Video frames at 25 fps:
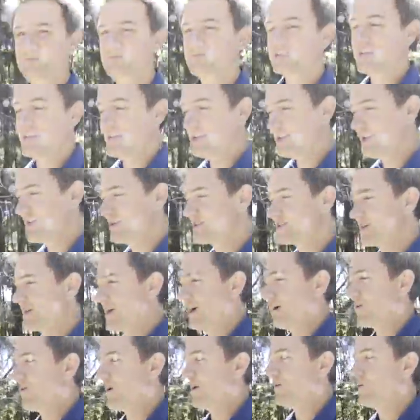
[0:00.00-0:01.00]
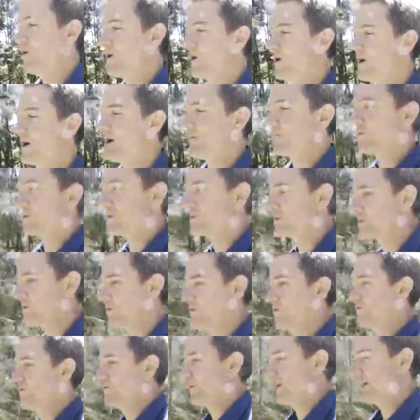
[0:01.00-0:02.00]
10 years ago, I woke up with
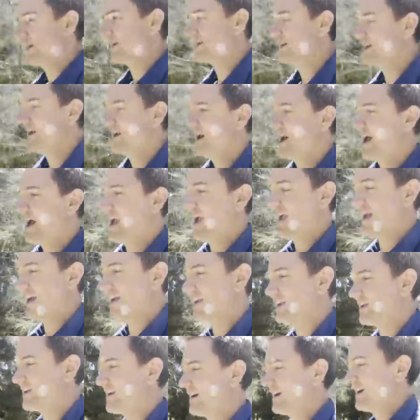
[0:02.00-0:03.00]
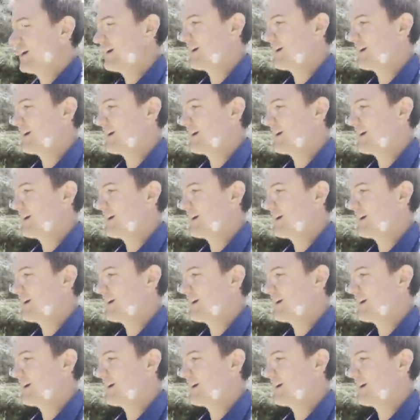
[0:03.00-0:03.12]
sore feet and